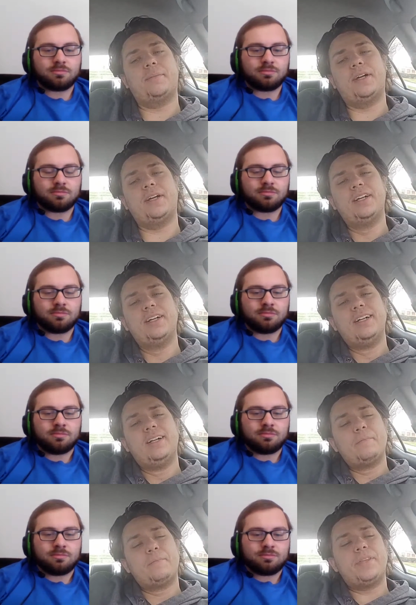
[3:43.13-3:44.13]
Speaker 1: about it, but
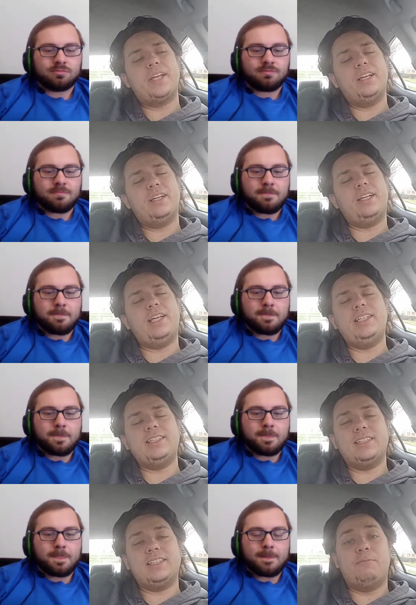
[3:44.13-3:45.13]

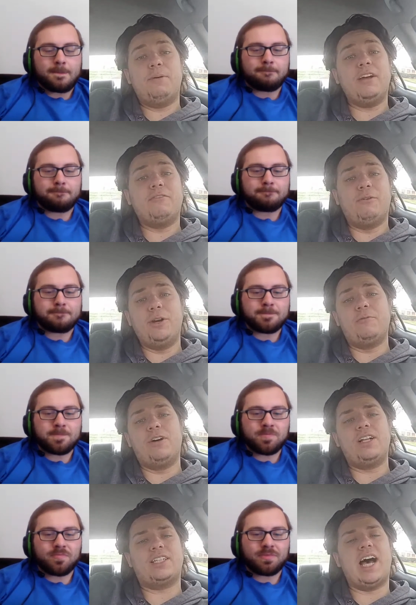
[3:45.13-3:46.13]
he the pick
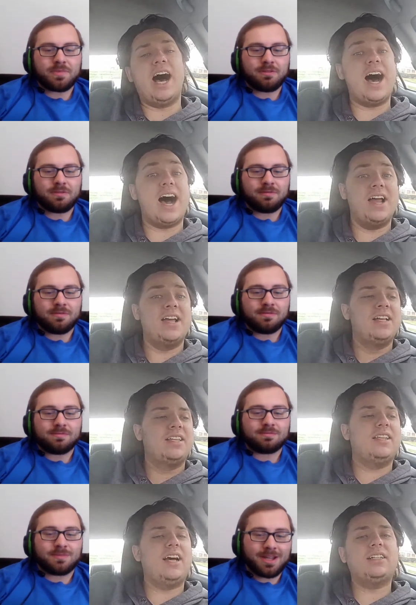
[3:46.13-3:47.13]
41's high.
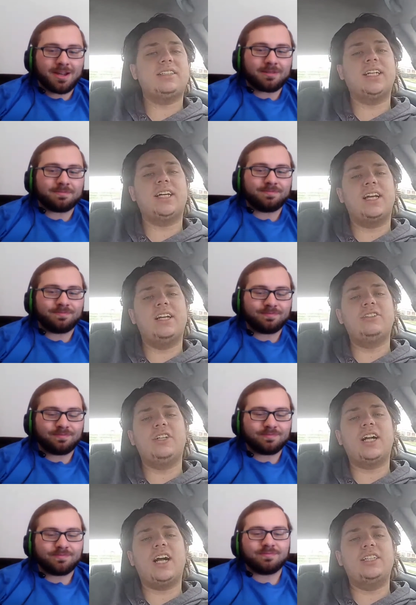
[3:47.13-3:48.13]
That's yeah. the
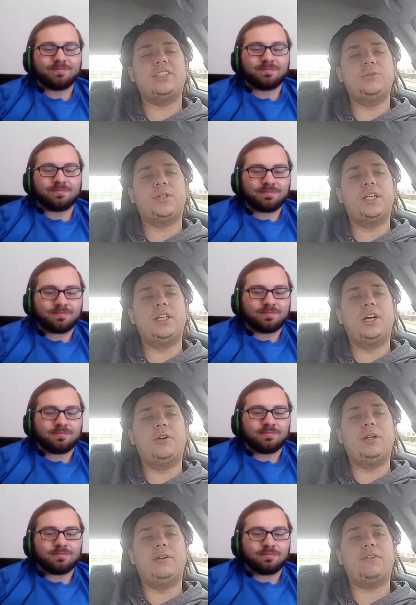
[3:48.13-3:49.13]
those are the guys you want to
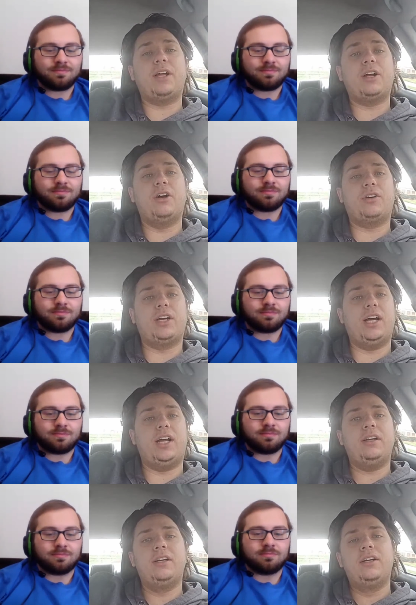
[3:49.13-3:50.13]
know if like
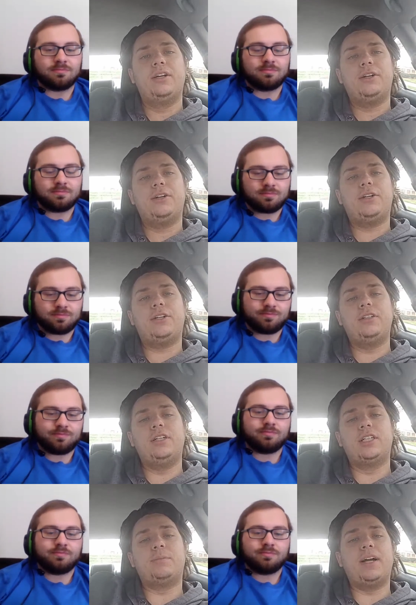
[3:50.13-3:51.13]
okay,
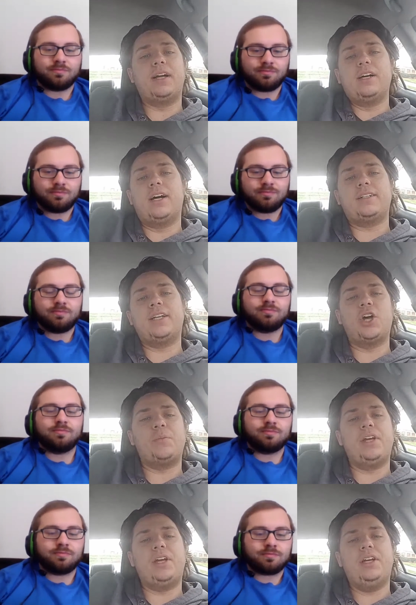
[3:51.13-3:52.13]
does my gut
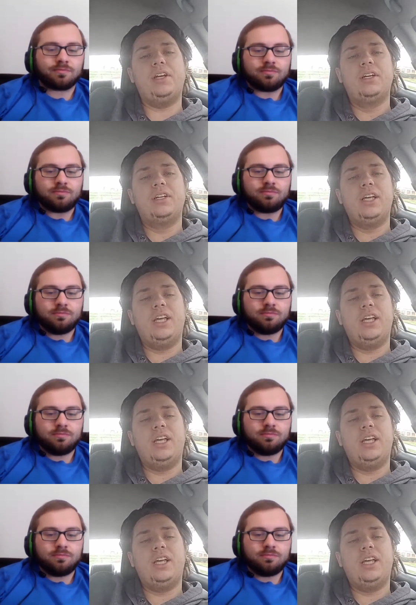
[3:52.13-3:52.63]
tell me